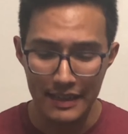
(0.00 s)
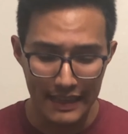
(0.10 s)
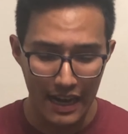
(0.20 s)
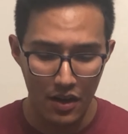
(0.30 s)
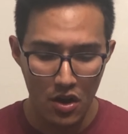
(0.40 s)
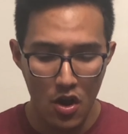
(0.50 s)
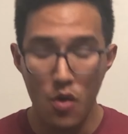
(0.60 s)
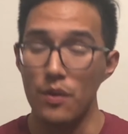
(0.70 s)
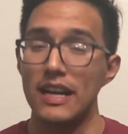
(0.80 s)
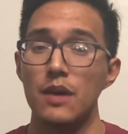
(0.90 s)
Now,
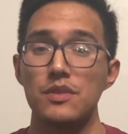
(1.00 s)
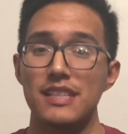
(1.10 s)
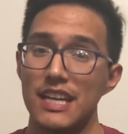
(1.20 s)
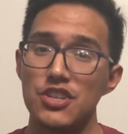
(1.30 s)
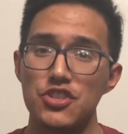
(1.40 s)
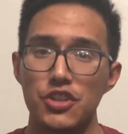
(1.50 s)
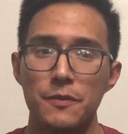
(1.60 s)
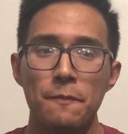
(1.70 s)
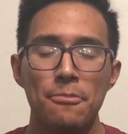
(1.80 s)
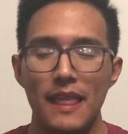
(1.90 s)
when I was injured
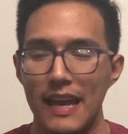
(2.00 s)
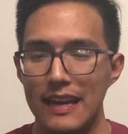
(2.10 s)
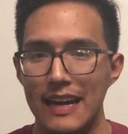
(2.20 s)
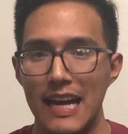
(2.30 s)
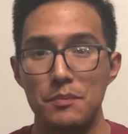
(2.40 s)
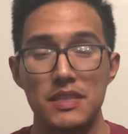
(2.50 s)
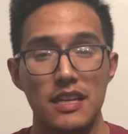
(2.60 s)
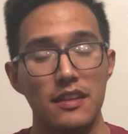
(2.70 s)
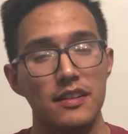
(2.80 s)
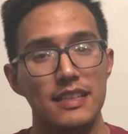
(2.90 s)
and I had
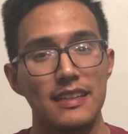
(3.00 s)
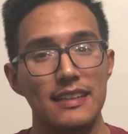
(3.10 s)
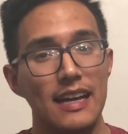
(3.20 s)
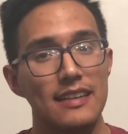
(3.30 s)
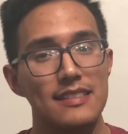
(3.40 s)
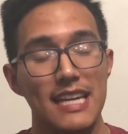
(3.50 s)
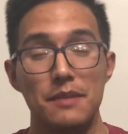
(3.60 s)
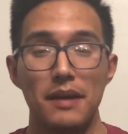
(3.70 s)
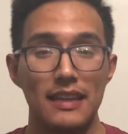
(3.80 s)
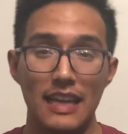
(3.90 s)
patellar tendonitis
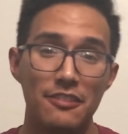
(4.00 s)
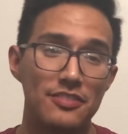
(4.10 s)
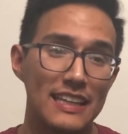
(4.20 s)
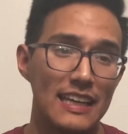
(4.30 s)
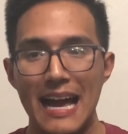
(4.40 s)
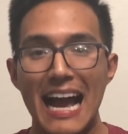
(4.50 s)
in my left knee.